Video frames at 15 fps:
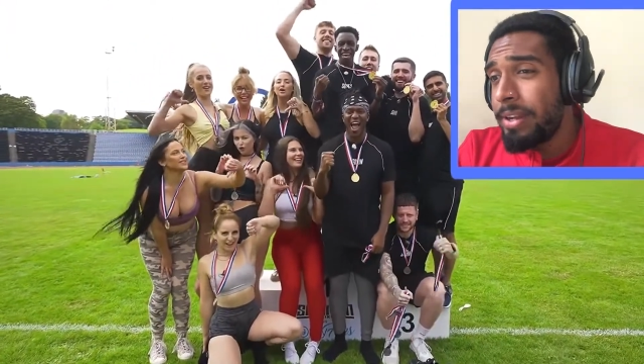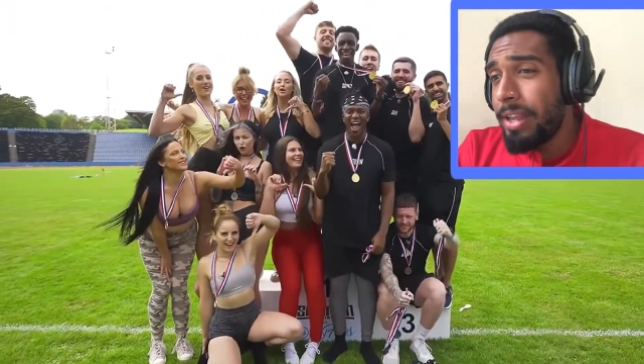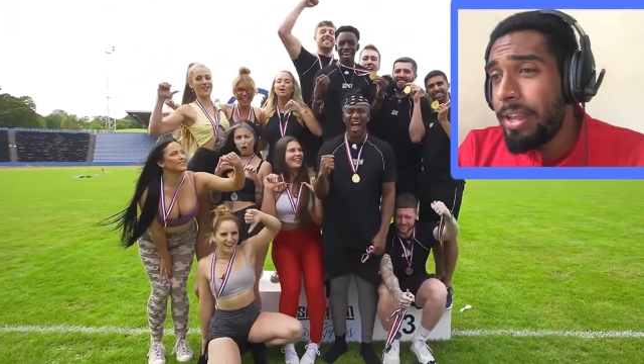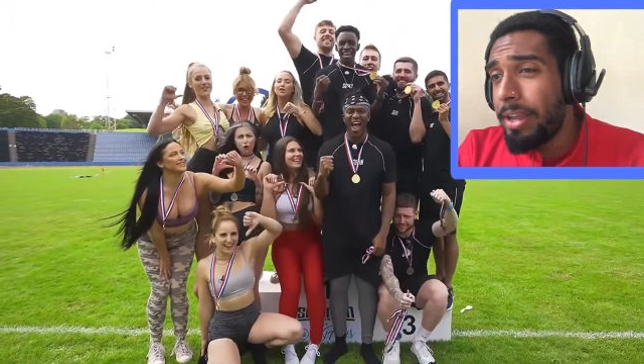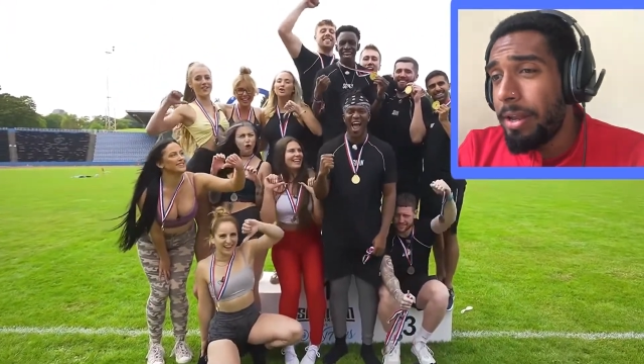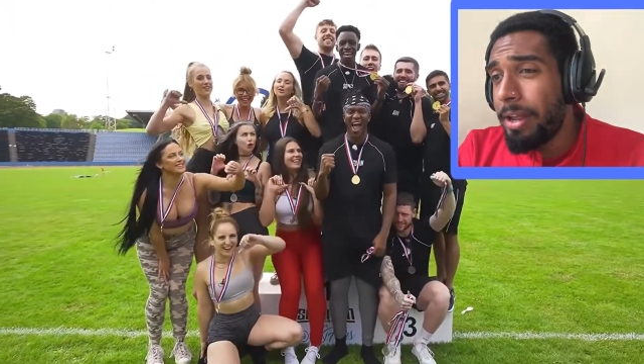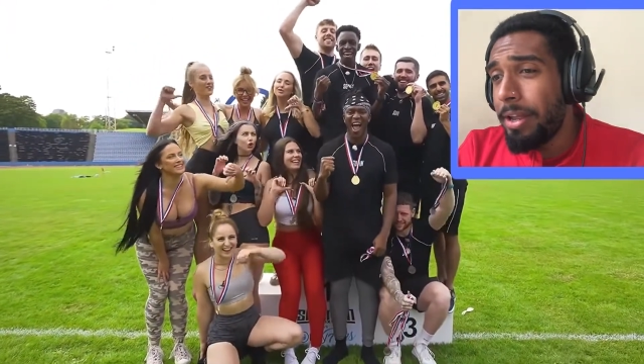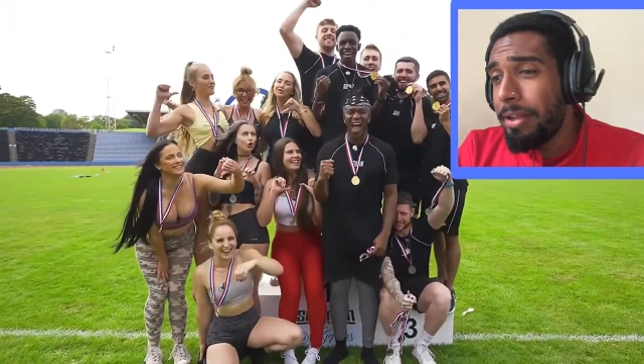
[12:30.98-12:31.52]

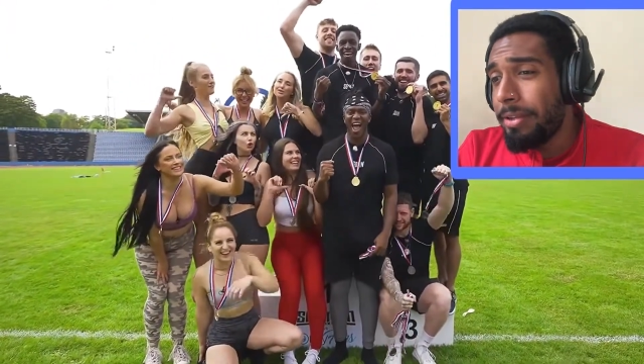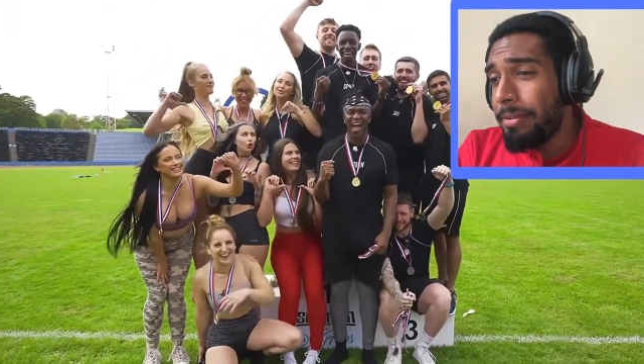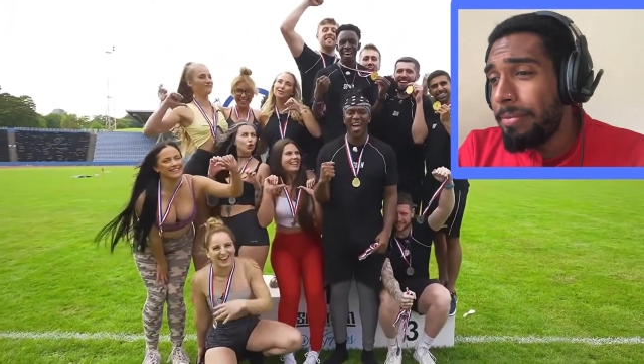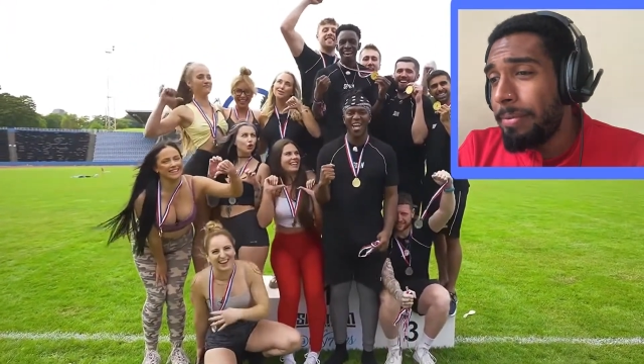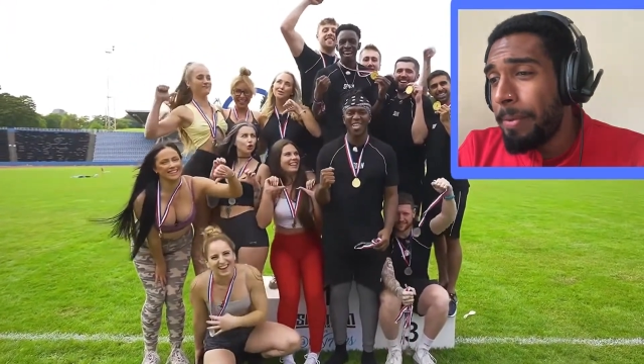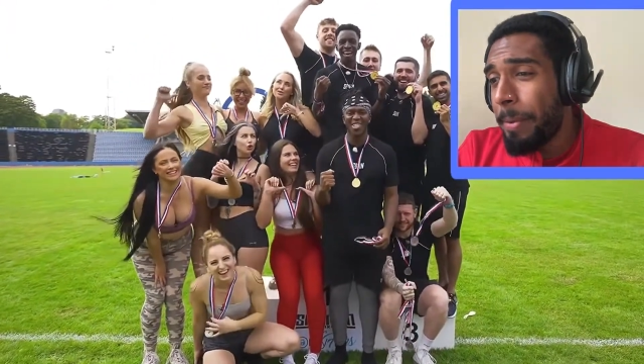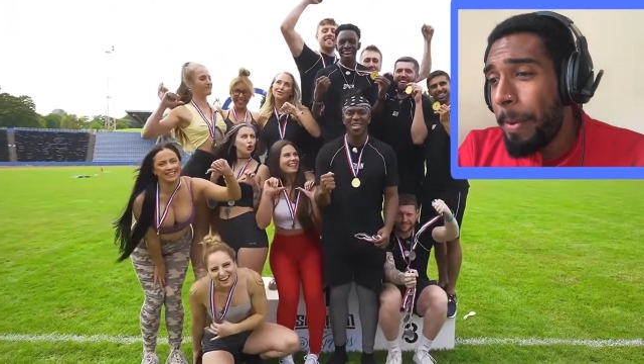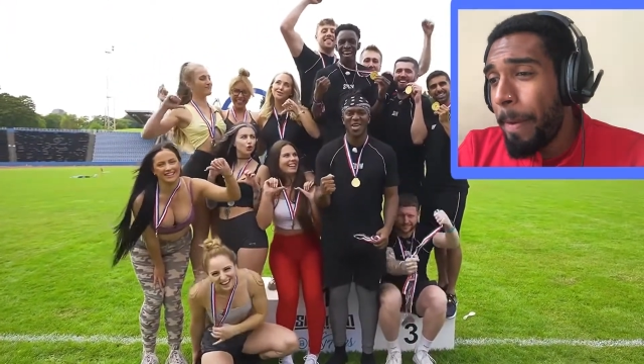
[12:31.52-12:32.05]
Anyway, talking
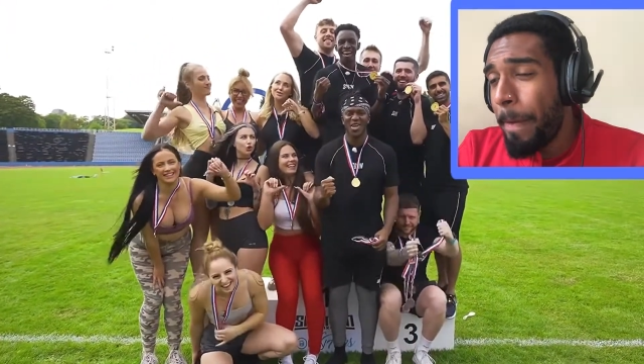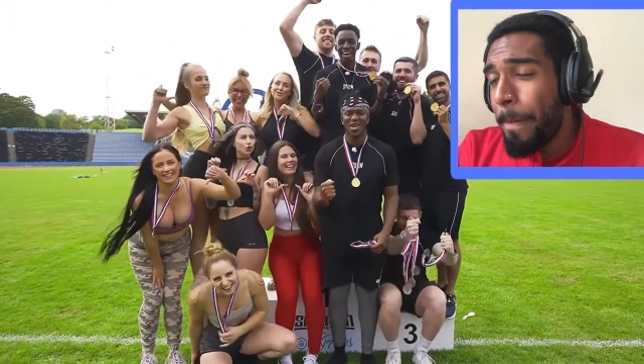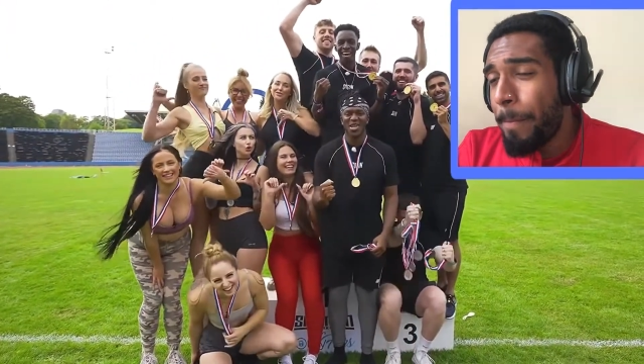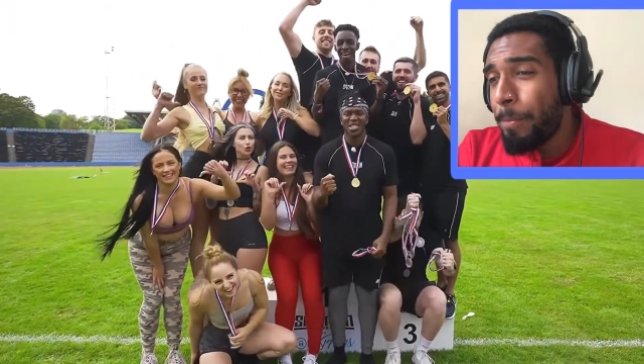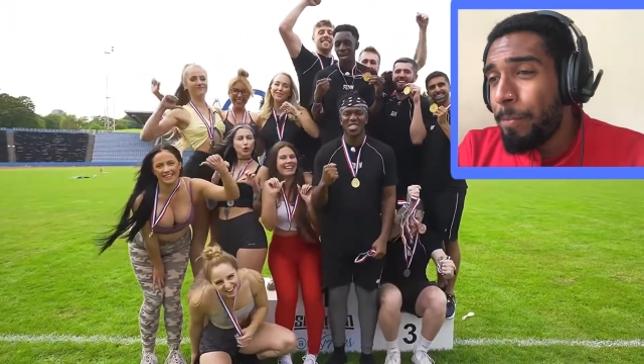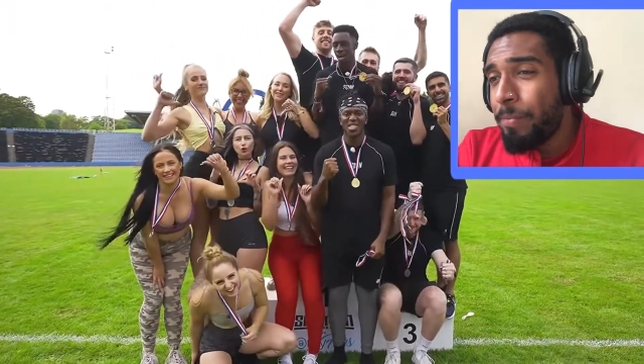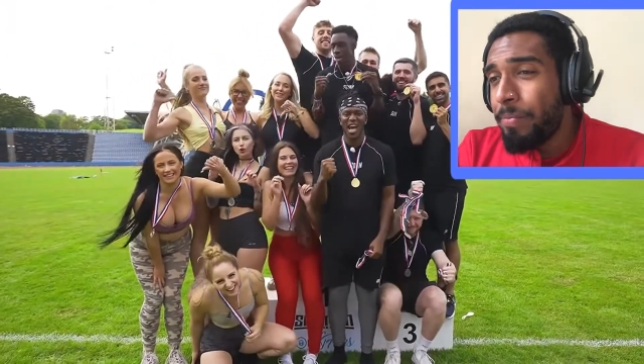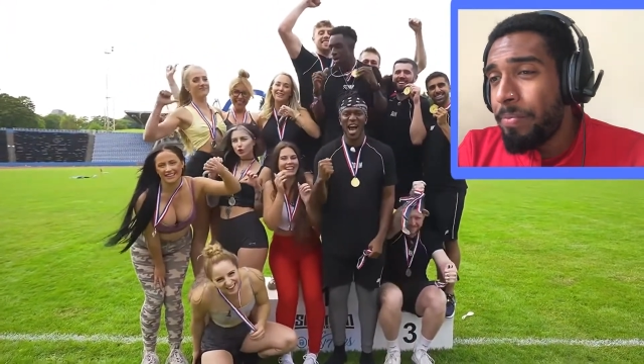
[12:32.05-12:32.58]
about
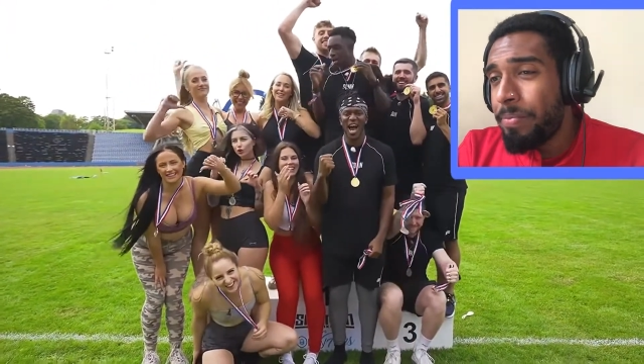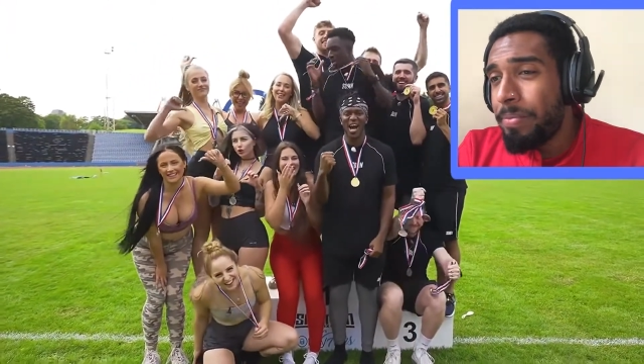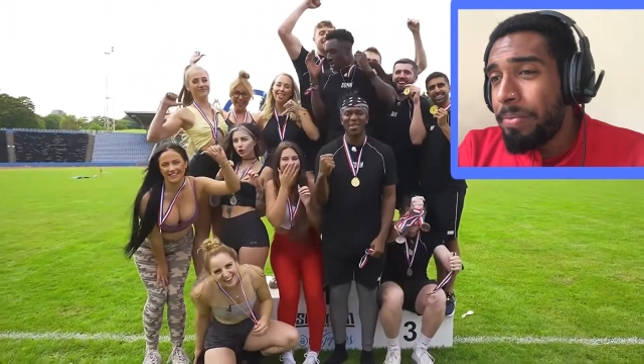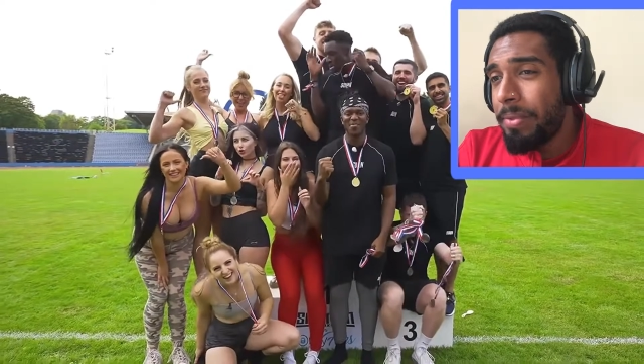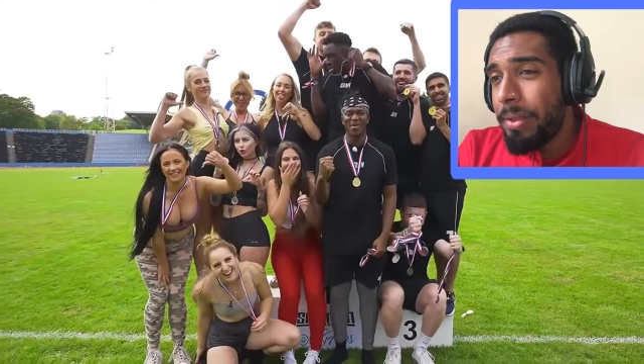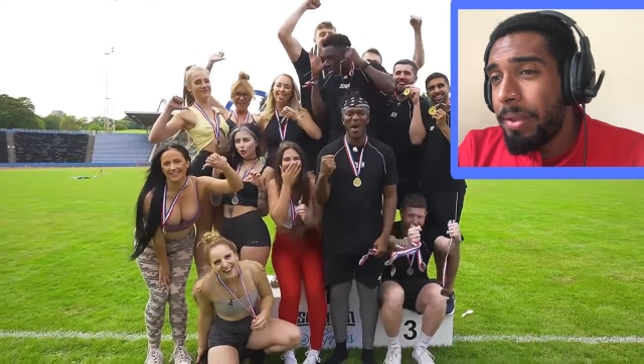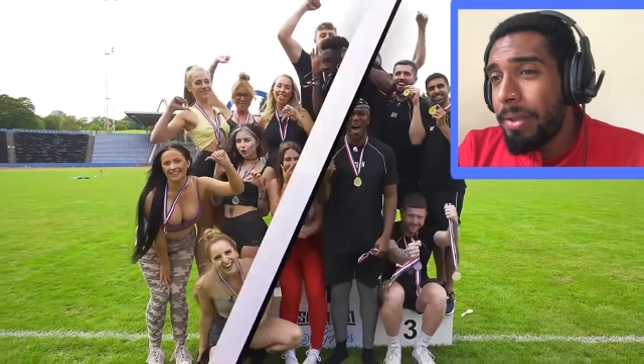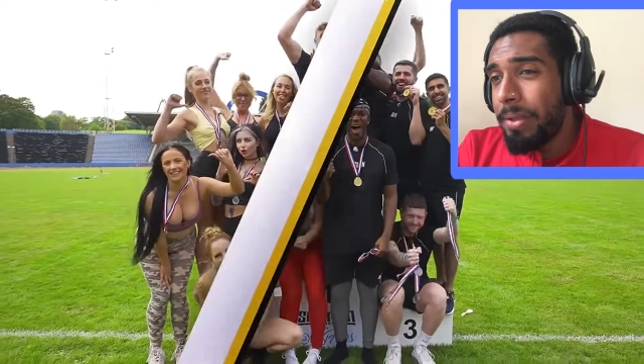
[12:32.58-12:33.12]
running, our next